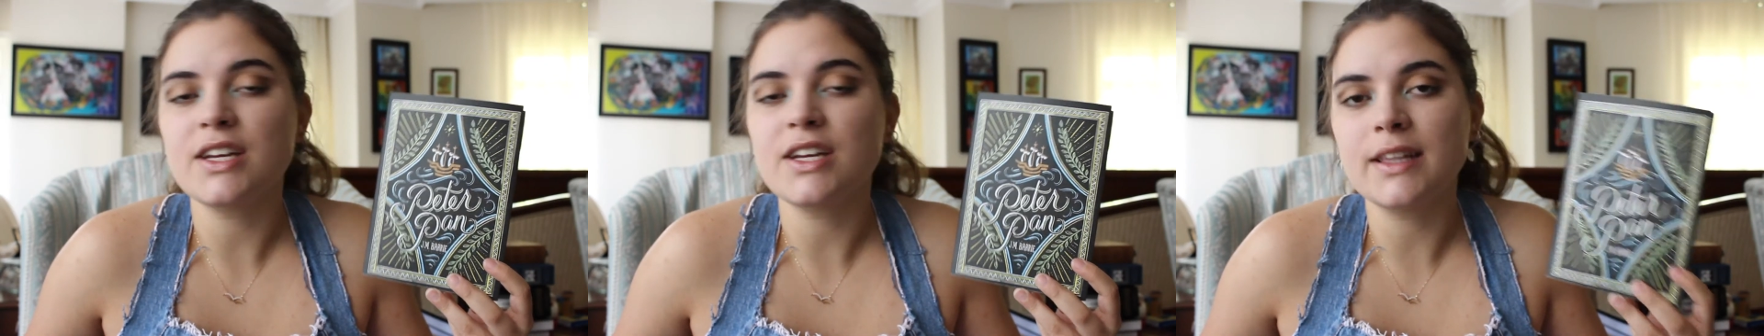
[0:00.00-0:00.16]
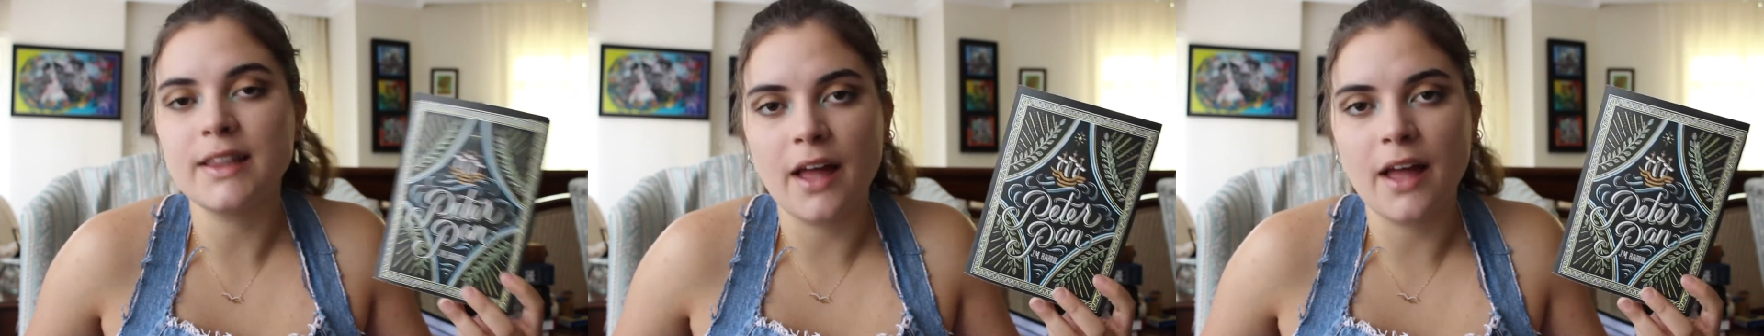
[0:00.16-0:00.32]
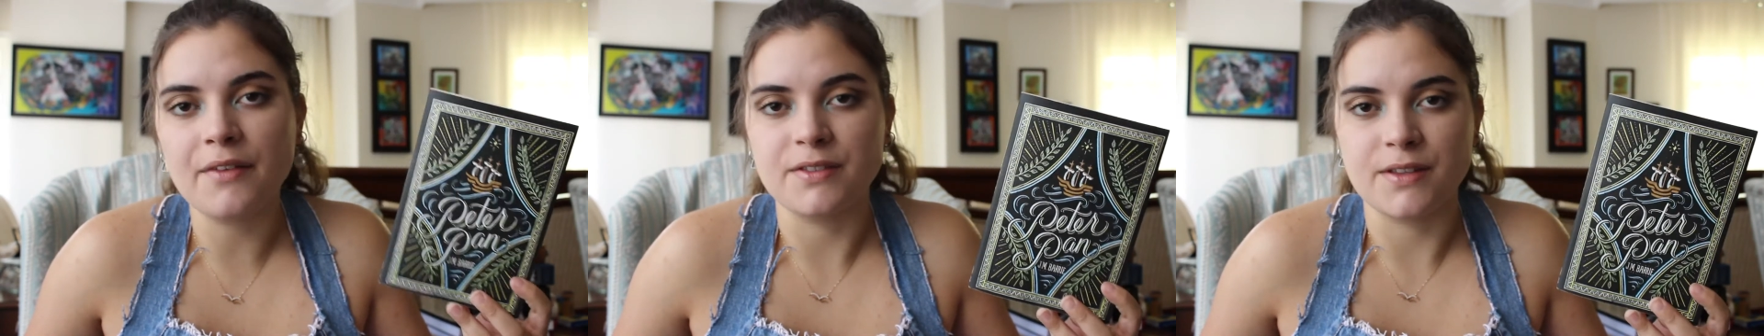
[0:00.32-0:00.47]

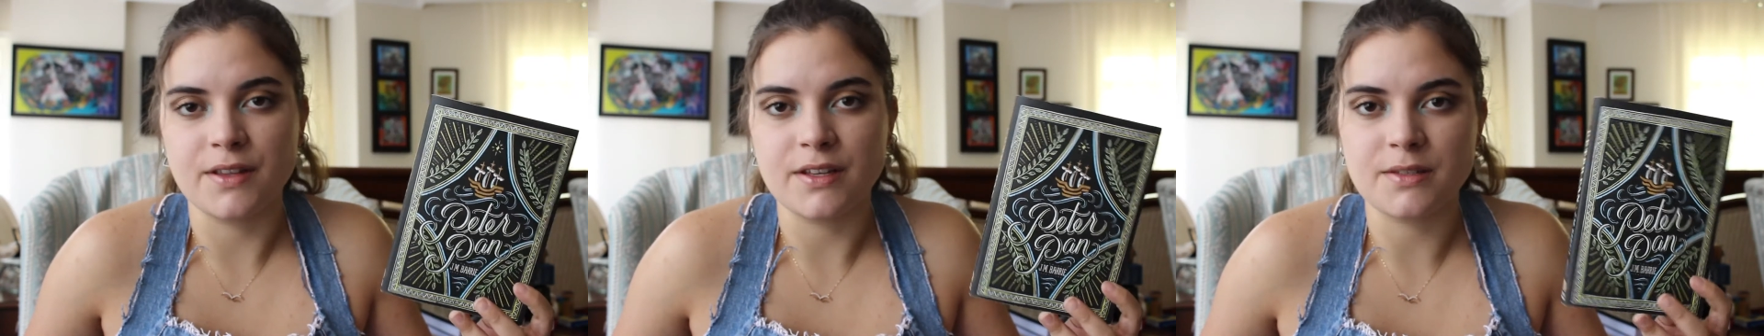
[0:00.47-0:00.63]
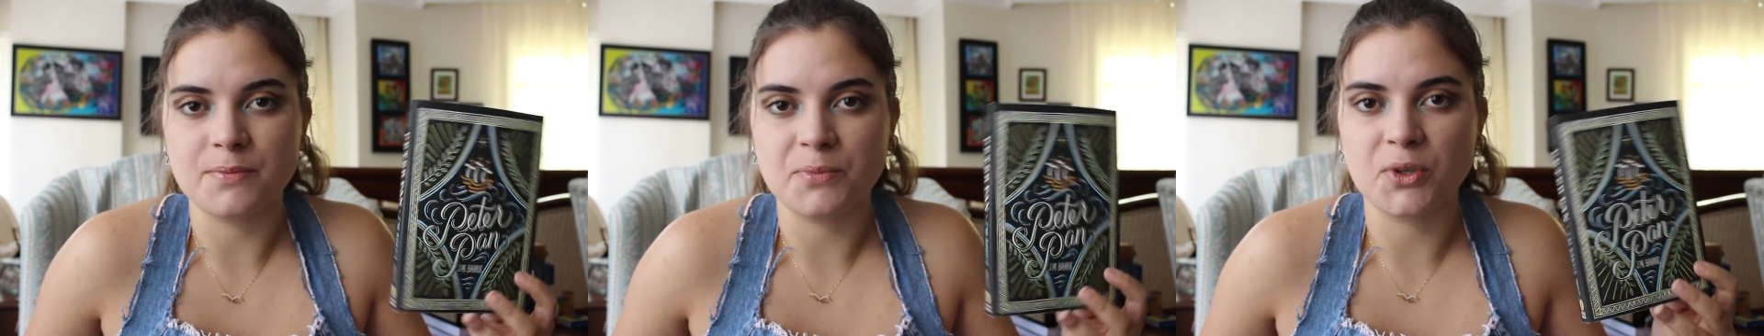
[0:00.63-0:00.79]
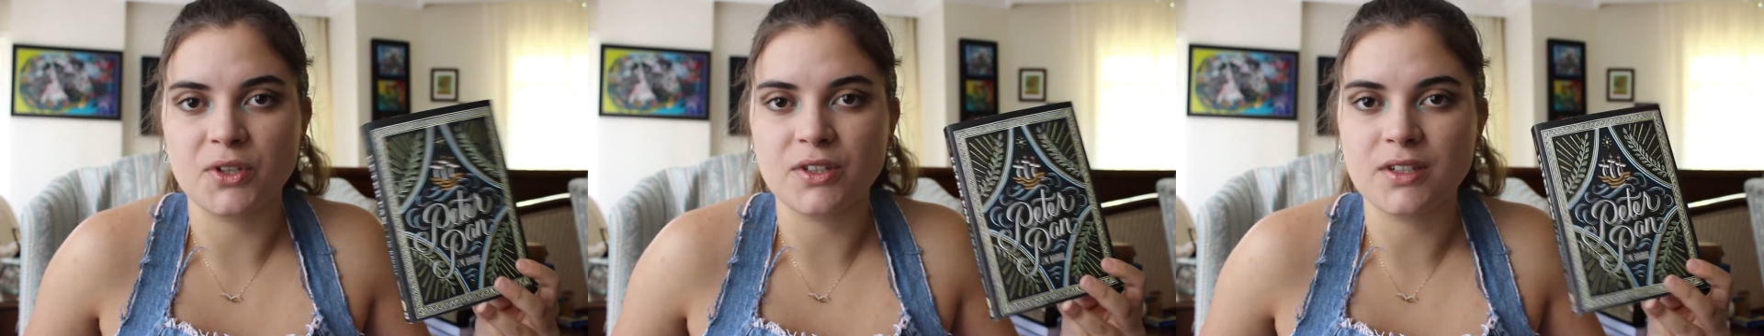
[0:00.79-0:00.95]
loves
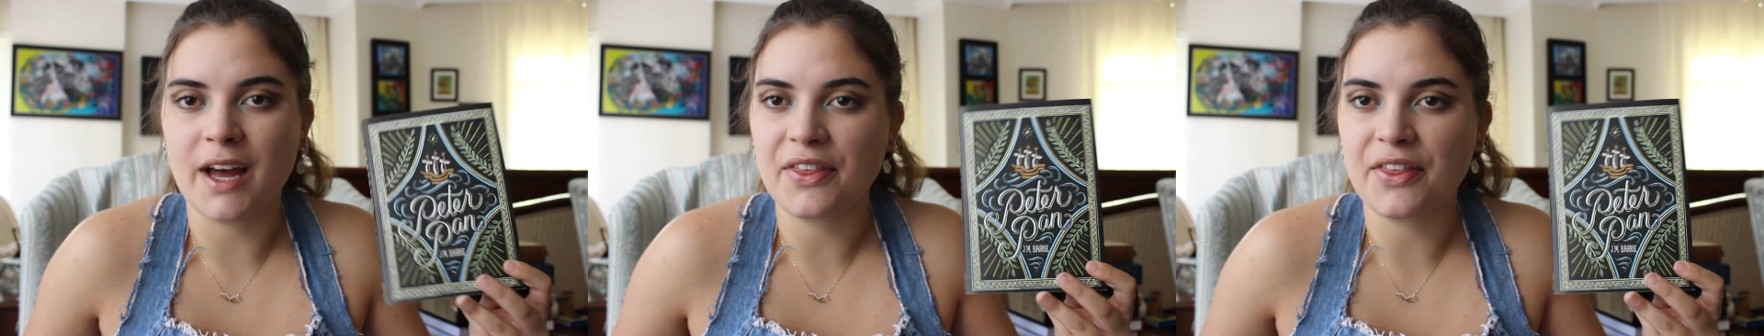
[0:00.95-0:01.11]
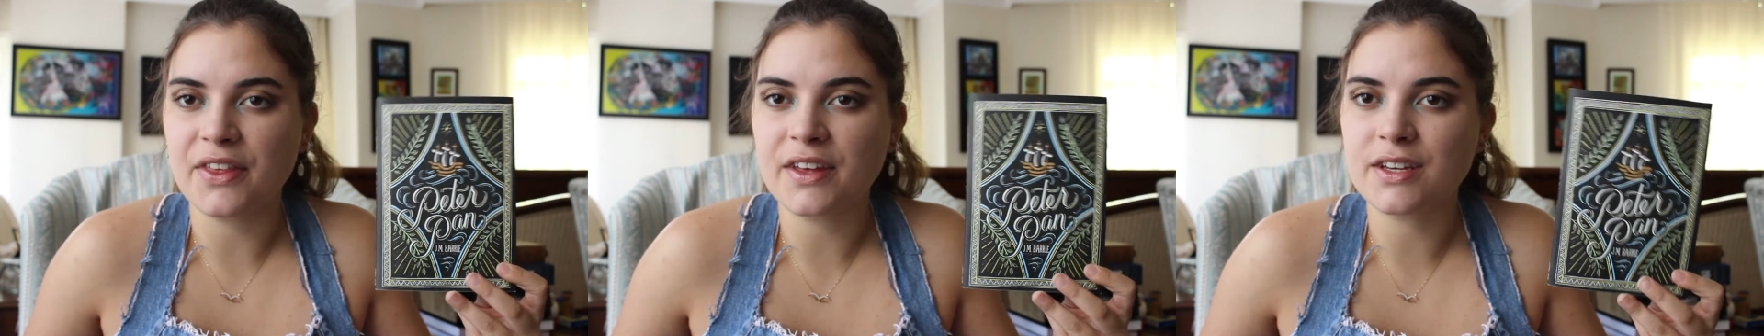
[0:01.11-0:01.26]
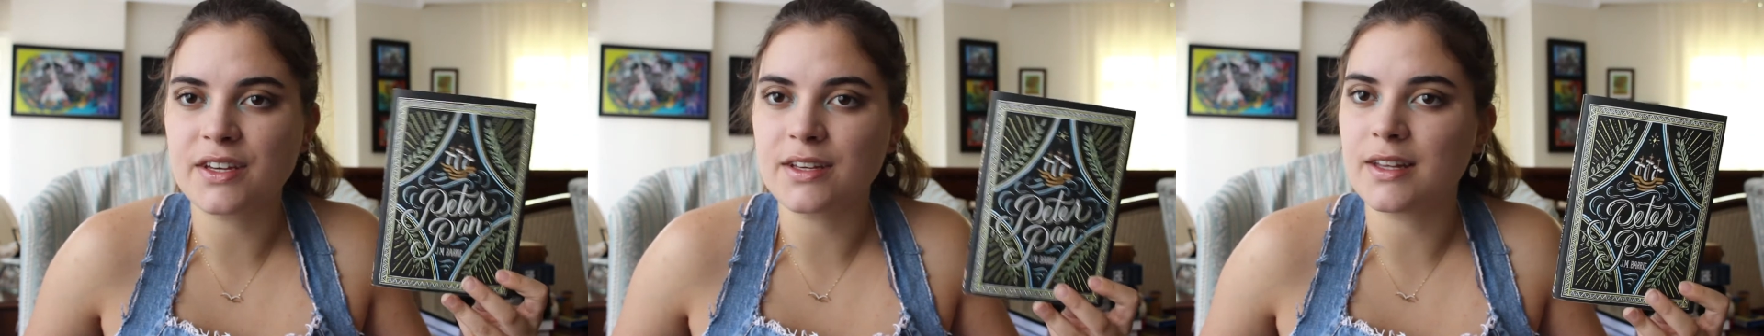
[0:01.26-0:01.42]
this book. I
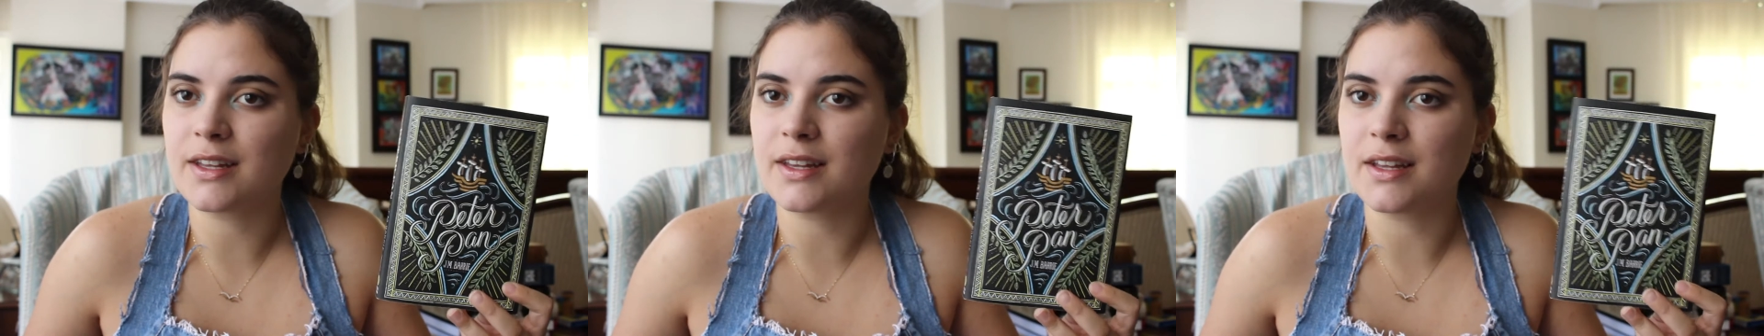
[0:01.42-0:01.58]
think